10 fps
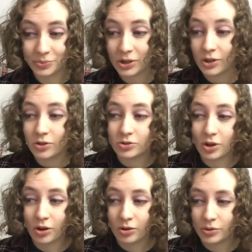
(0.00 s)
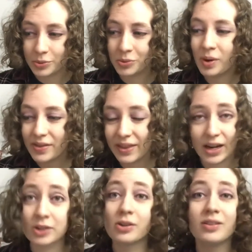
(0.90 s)
So there was one that I
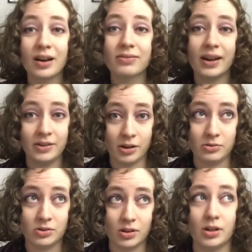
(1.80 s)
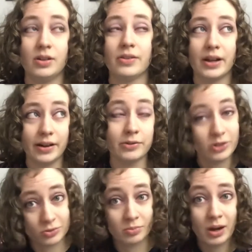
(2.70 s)
could not find notes on that I would
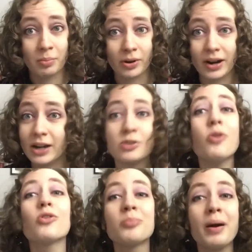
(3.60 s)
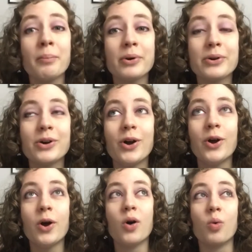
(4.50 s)
just remember, and I don't remember
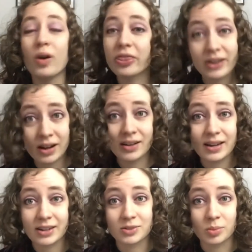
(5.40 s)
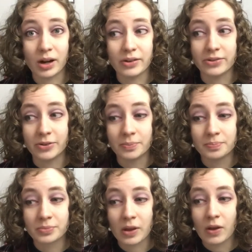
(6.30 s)
what the context was.
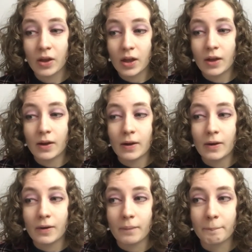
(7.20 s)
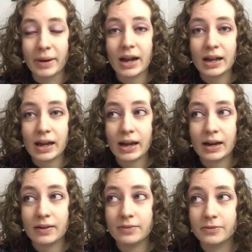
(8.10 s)
But
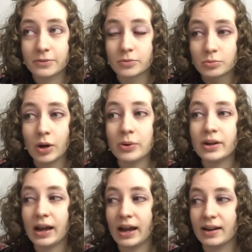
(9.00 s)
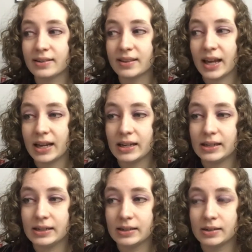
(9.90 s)
Ronin has
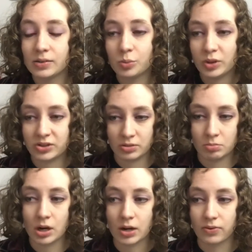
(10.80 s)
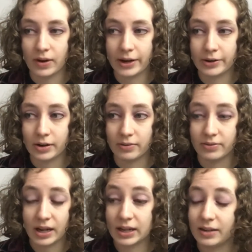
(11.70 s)
a wisdom modifier of
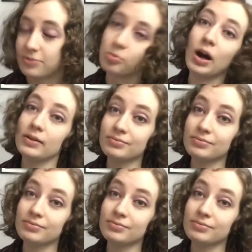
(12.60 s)
-1.